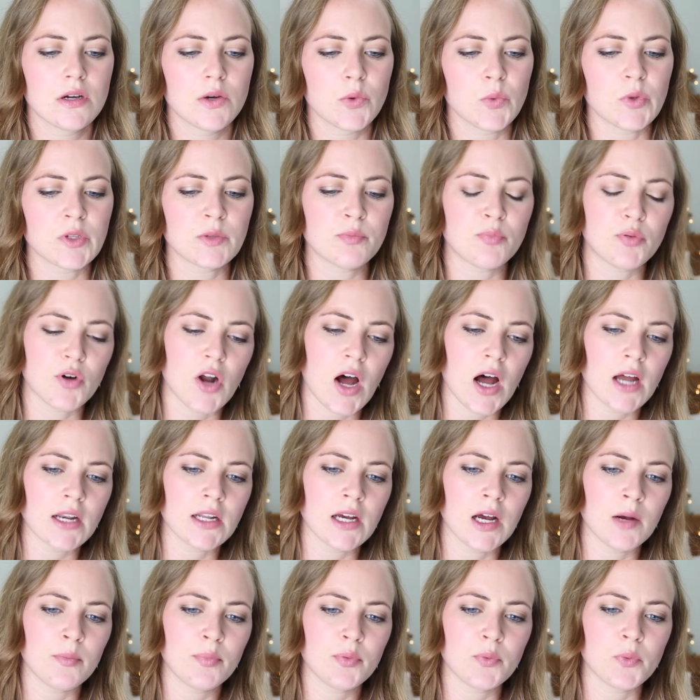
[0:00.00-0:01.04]
was brought
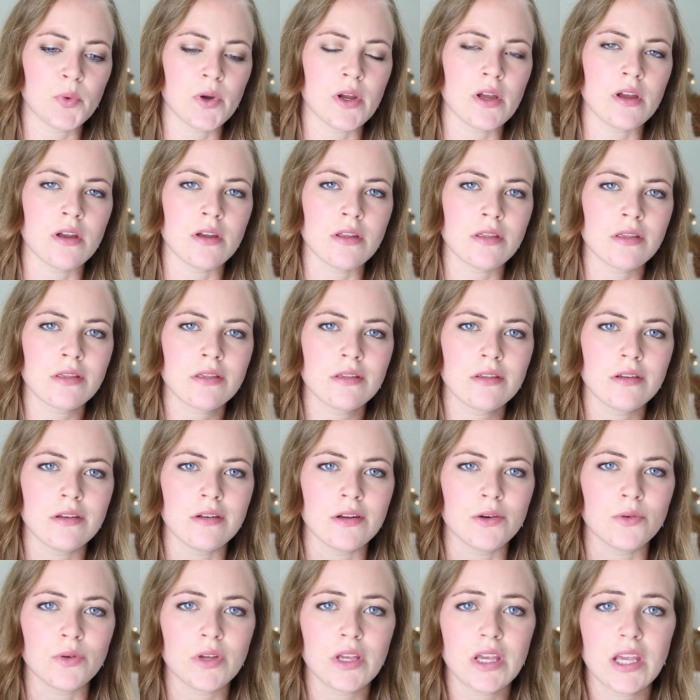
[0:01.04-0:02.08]
up with, you
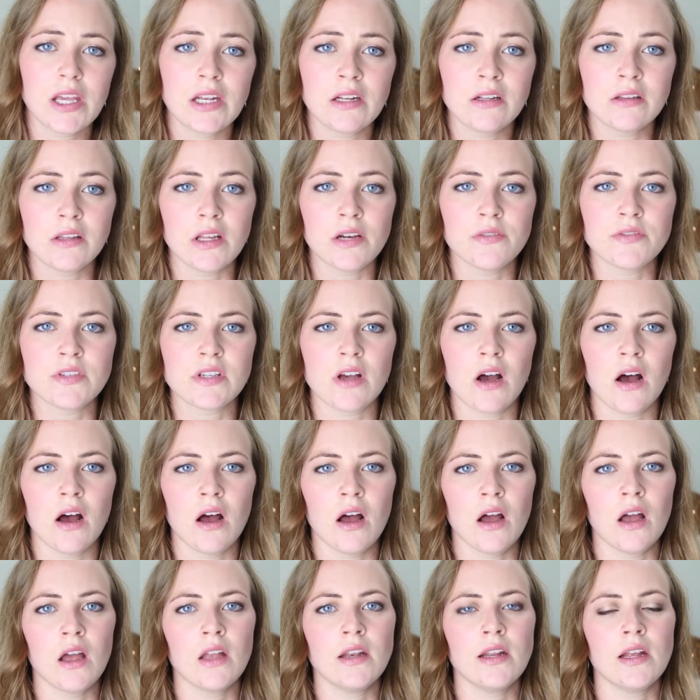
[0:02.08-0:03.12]
know, kid gloves
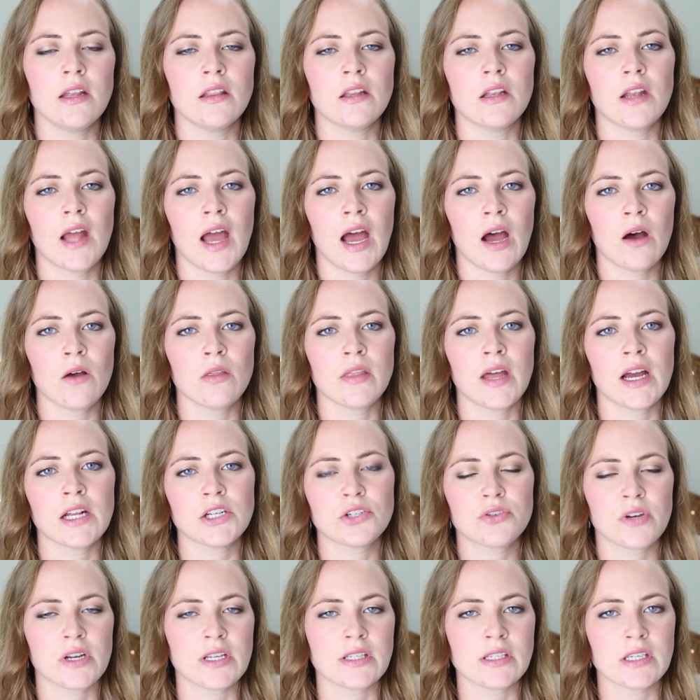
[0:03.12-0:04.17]
on, and then how that
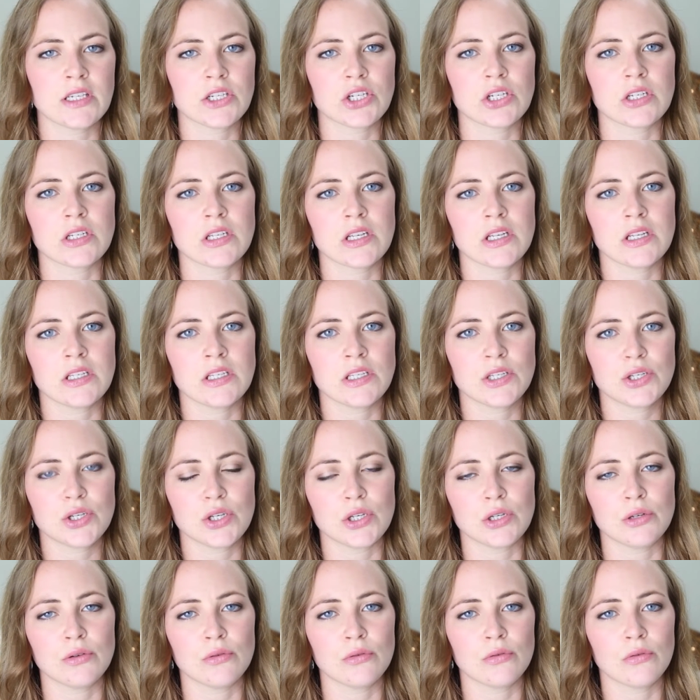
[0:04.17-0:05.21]
transitioned
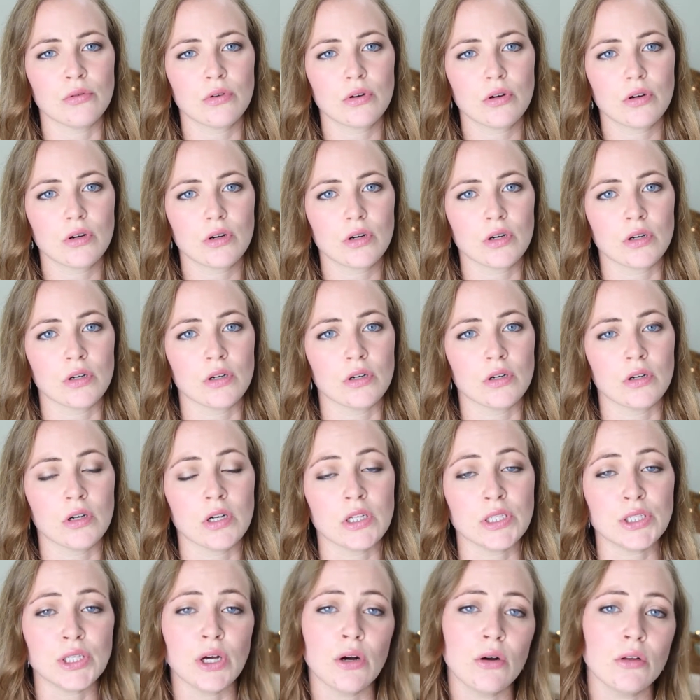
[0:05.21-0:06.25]
into her
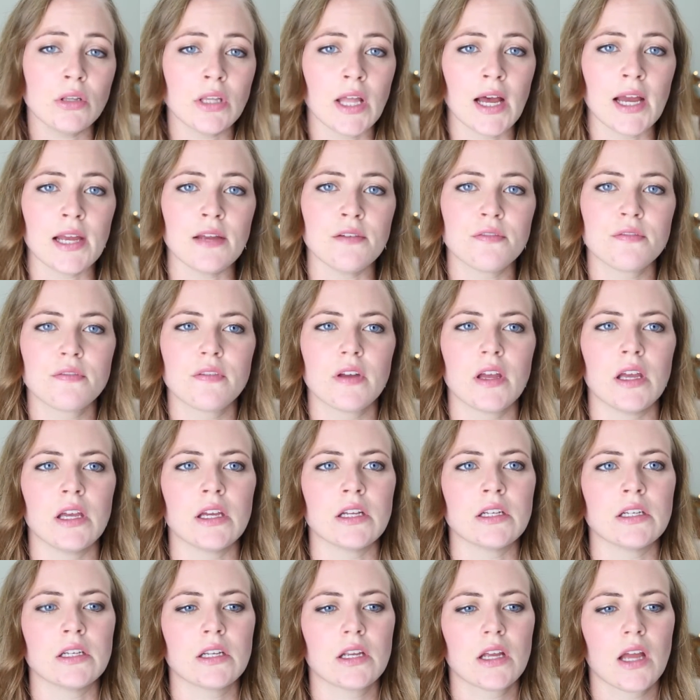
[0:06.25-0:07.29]
adult life
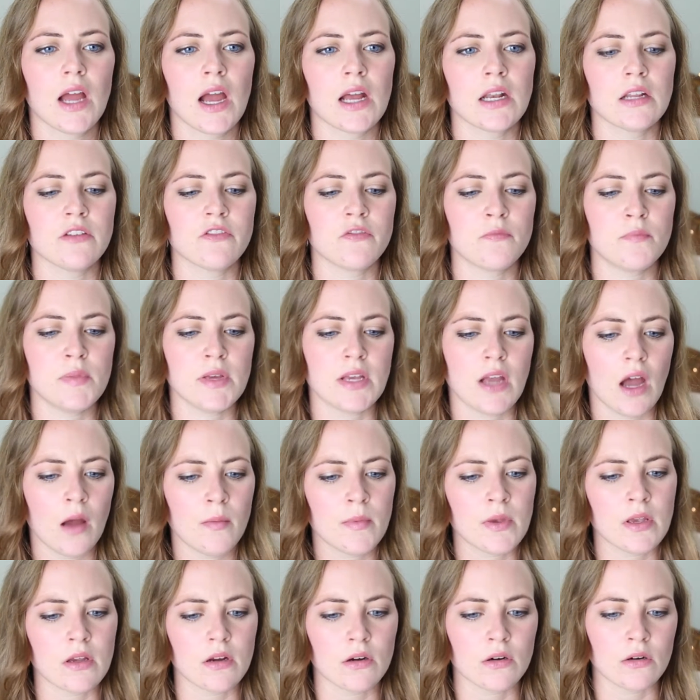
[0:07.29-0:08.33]
and kind of
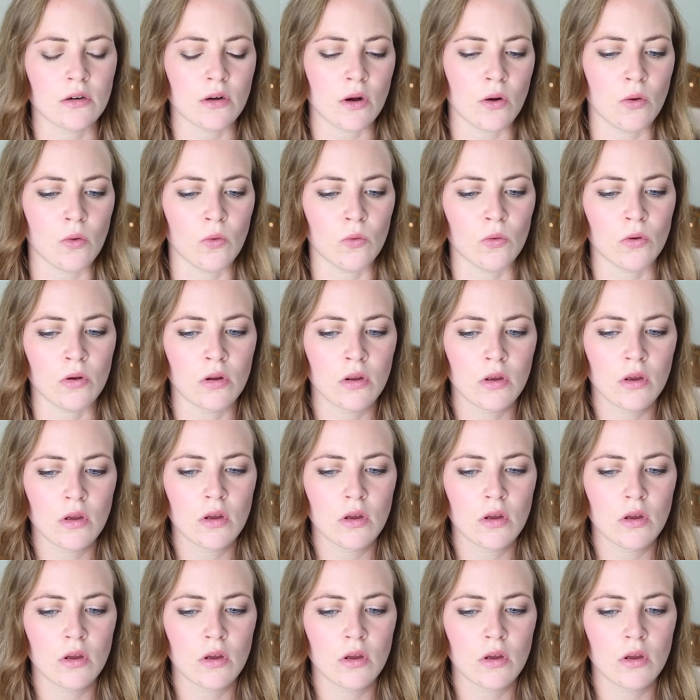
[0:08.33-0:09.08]
becoming her own,